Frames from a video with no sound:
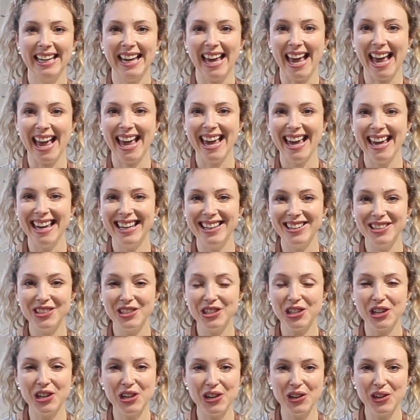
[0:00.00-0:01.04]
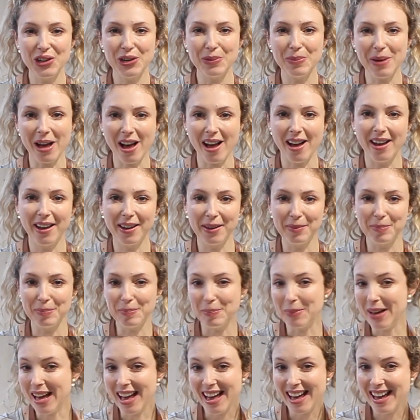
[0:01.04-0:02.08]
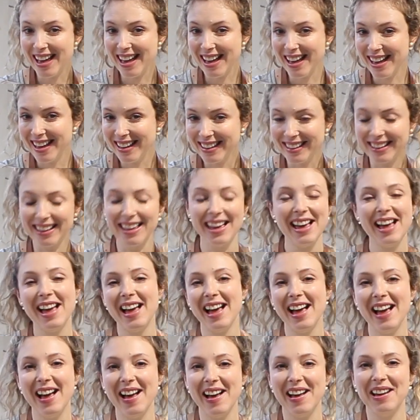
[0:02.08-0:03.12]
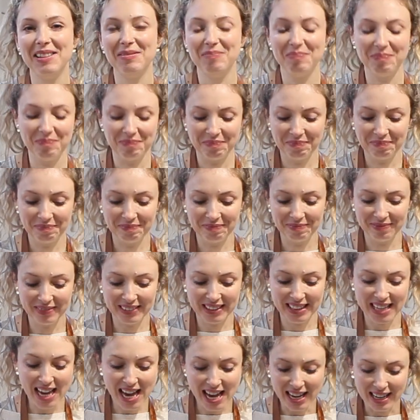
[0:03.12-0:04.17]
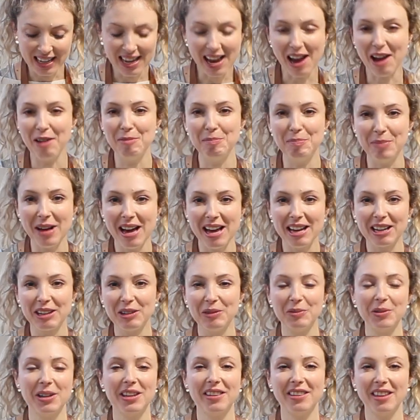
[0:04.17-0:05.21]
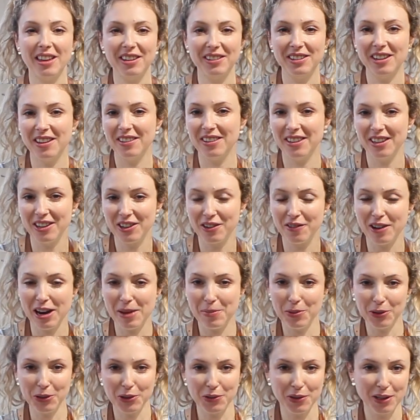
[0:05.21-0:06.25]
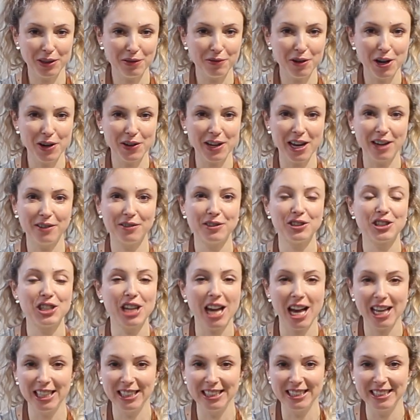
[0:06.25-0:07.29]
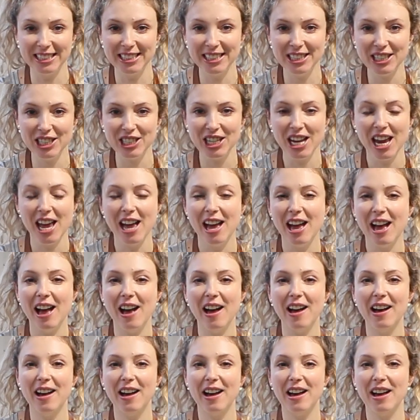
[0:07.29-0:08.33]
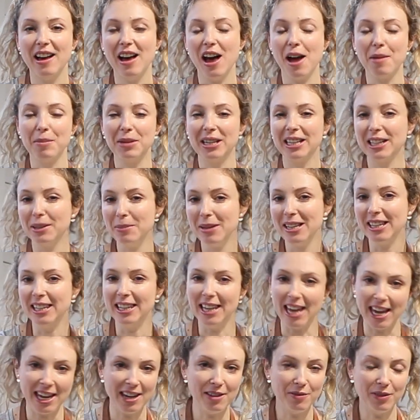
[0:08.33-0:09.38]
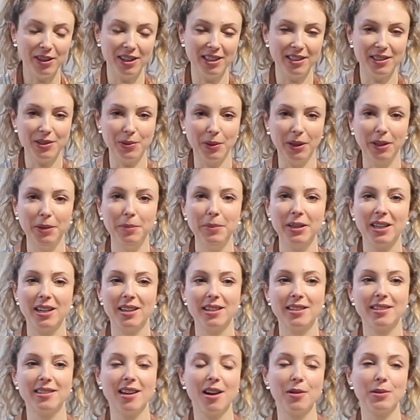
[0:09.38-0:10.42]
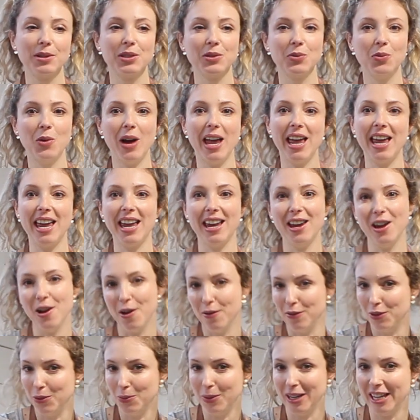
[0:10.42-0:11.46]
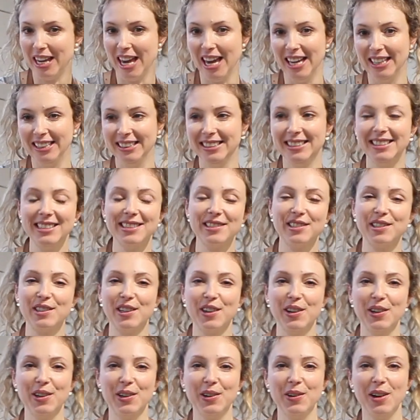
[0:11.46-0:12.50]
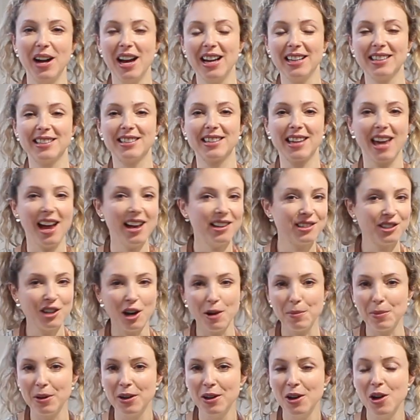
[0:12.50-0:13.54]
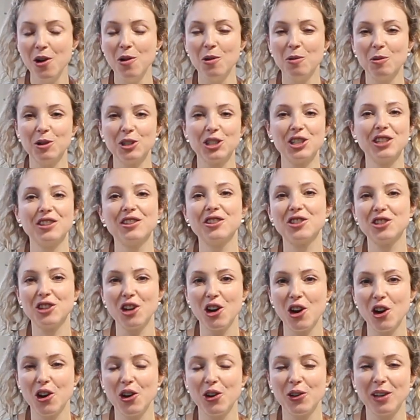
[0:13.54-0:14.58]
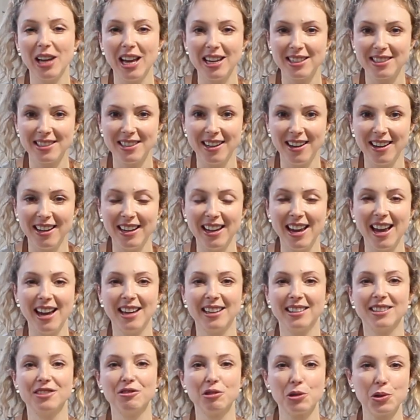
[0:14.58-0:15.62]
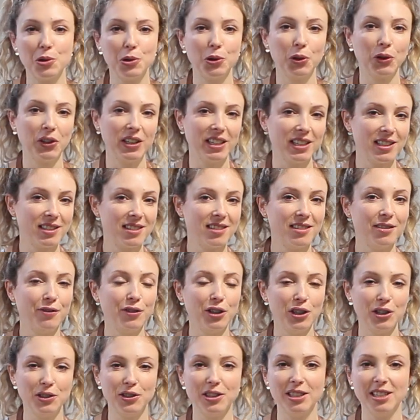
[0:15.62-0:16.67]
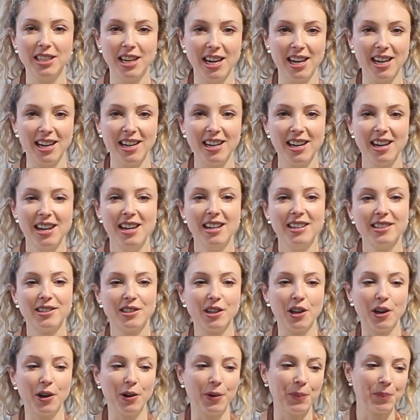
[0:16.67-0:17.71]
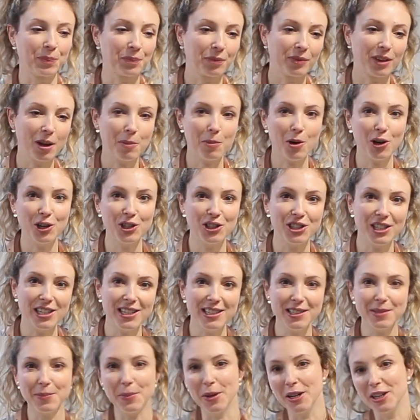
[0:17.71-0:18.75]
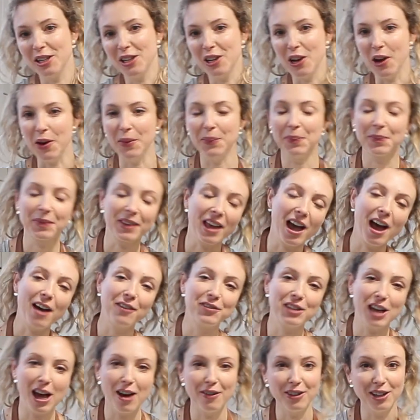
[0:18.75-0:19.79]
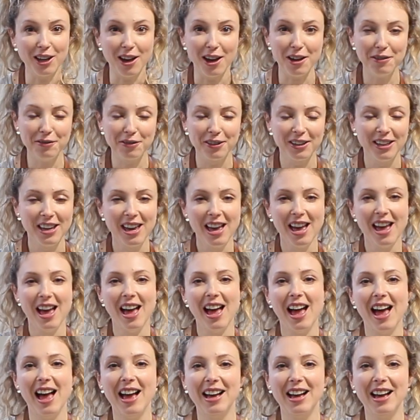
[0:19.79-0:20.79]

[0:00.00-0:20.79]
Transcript: Hey YouTube, I'm back. I'm back with another great pottery throwdown challenge. I'm a little bit late with this one because I was away over the weekend, so I had to catch up watching the show last night and record this for you today. So apologies, but you know, have to have a life.